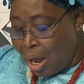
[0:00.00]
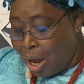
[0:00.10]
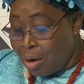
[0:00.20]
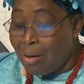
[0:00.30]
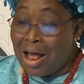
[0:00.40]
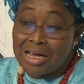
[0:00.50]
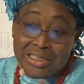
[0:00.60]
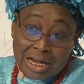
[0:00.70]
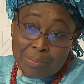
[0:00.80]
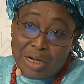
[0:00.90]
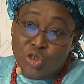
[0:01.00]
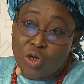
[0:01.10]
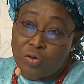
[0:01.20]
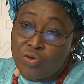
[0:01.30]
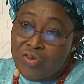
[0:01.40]
And as I
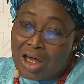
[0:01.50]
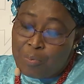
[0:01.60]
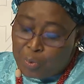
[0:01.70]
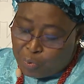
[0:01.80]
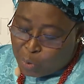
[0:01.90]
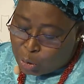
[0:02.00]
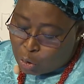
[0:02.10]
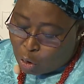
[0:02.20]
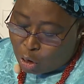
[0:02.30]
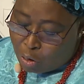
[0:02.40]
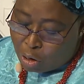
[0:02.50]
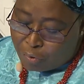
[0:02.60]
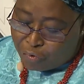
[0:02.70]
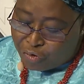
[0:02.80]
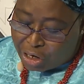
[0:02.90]
mentioned, we have a protocol
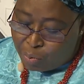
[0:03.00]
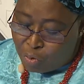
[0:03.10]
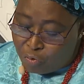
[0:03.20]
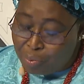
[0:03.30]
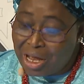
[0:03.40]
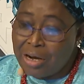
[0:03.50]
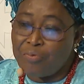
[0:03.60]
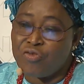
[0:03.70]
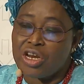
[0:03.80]
on free movement